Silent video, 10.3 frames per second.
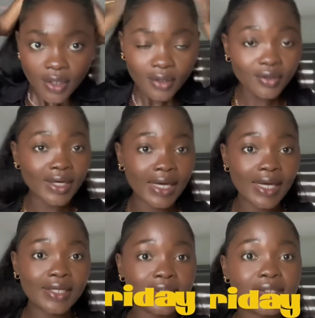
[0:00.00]
you
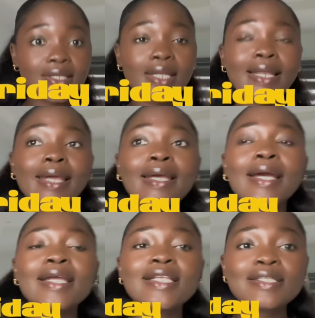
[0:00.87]
guys, like
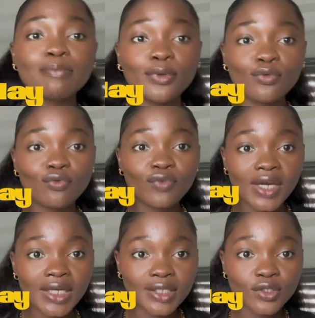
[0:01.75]
it's been
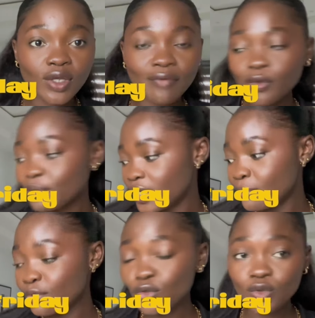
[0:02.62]
raining, so I've not been
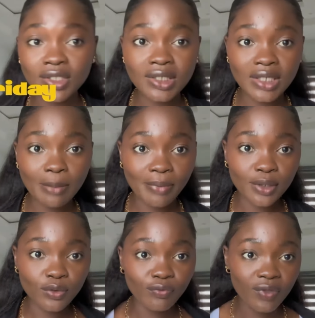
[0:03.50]
able to step
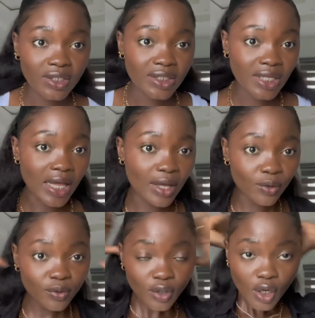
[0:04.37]
out of this
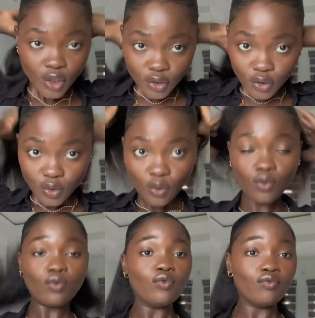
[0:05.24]
house,
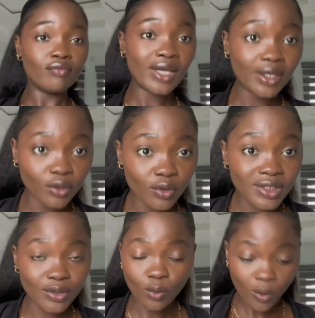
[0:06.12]
so ignore
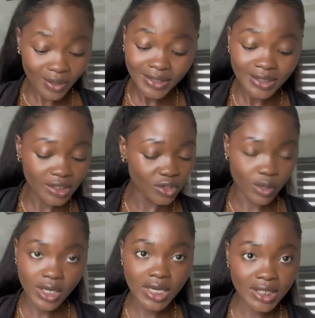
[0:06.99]
the quality you are
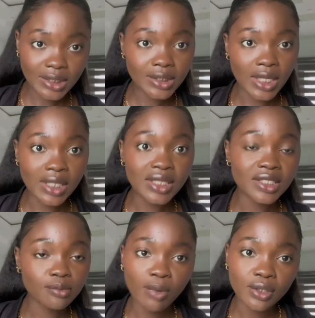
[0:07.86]
getting at
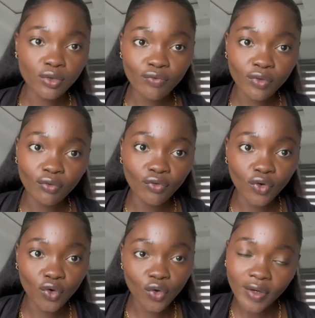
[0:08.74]
this part of the
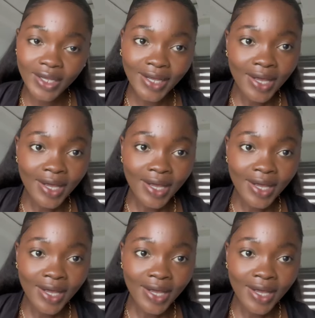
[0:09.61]
vlog.